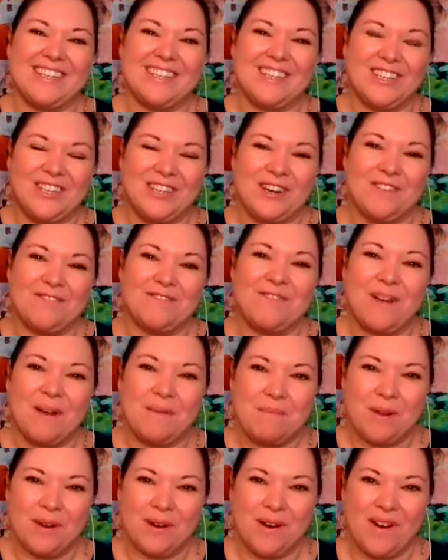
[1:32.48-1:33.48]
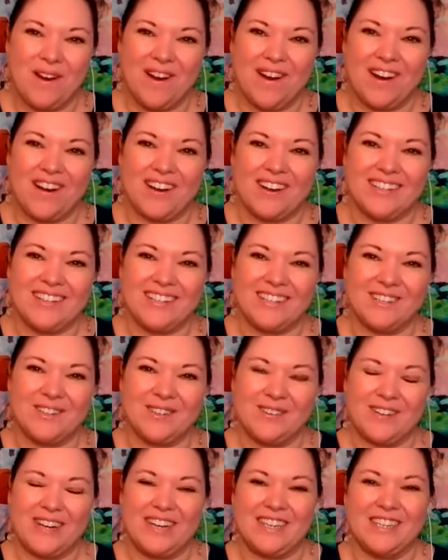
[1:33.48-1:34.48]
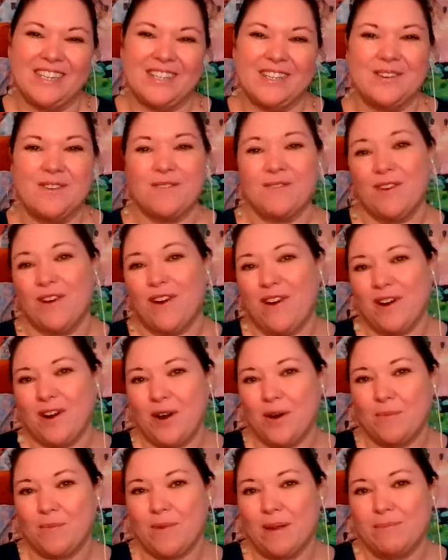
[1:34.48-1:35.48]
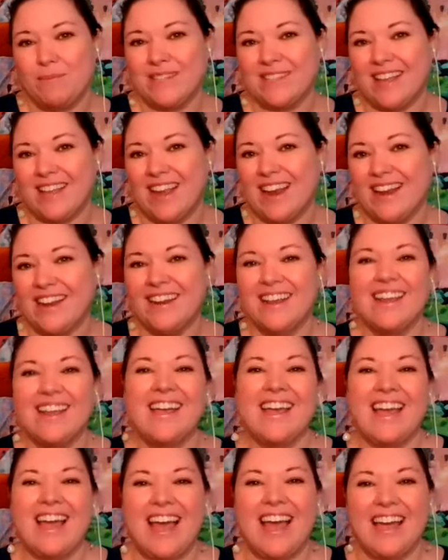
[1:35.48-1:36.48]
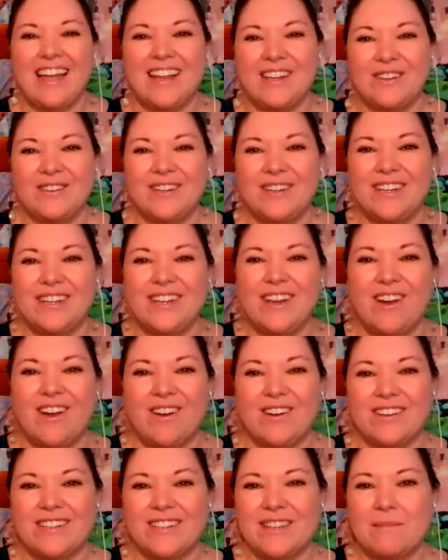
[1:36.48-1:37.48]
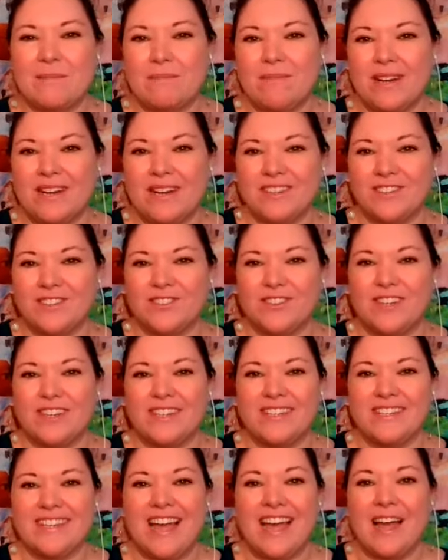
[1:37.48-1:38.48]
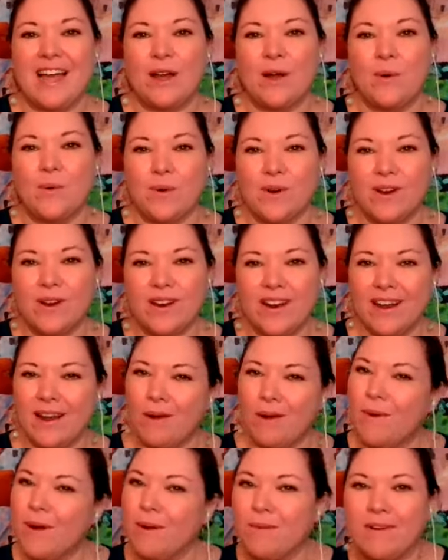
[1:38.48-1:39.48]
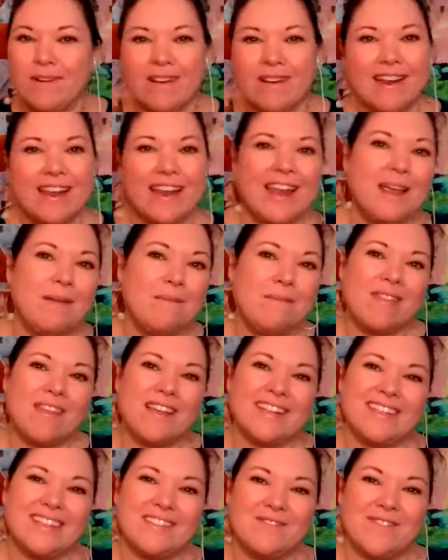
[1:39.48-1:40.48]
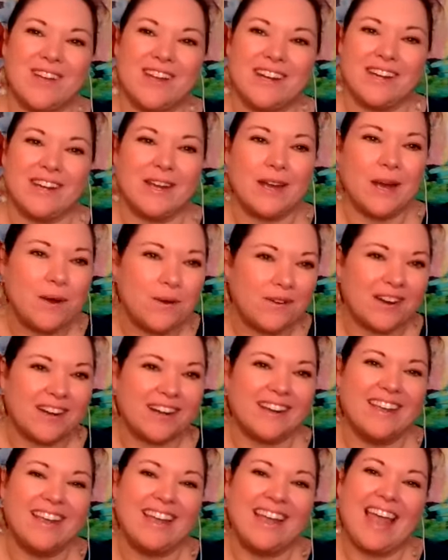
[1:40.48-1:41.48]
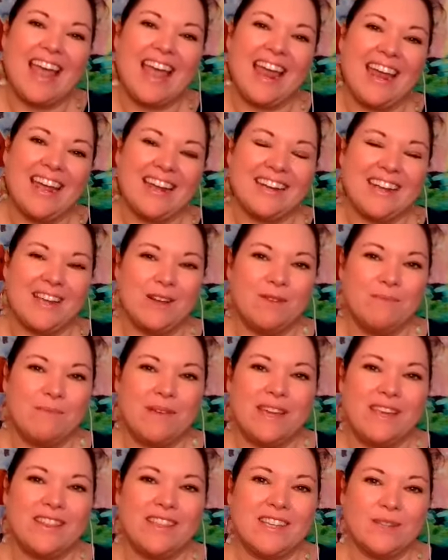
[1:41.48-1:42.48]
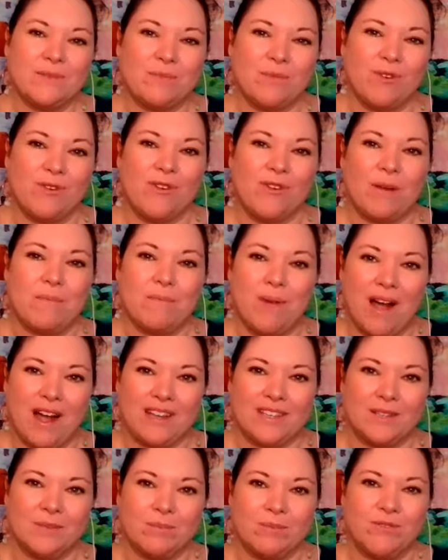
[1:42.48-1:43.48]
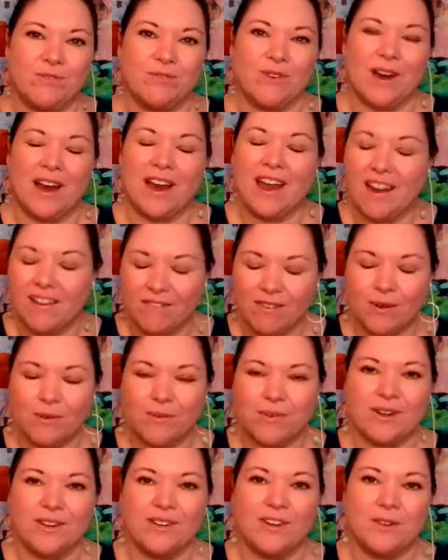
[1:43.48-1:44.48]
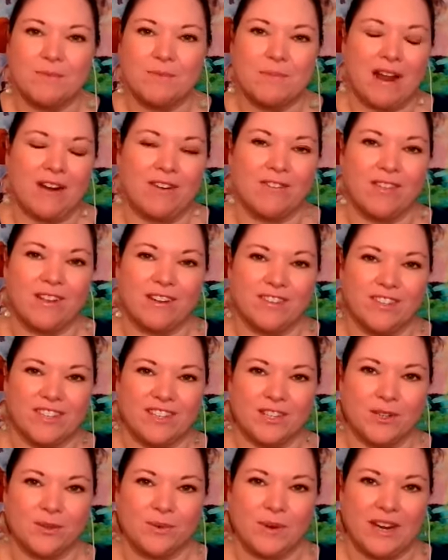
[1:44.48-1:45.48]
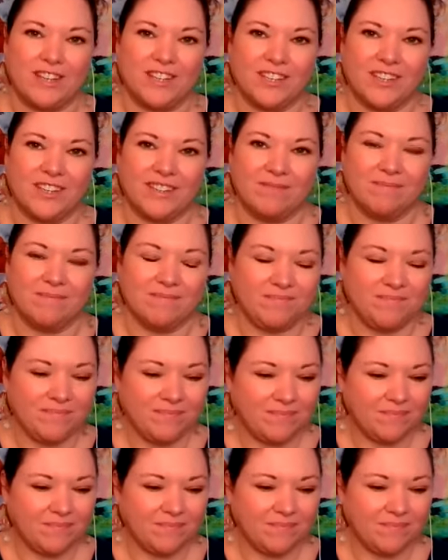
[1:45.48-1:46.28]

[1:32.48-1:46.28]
to share from your heart a donation over on our website at unityartsministry.org. We will keep this fun going and help make this program possible for everyone, no matter their situation.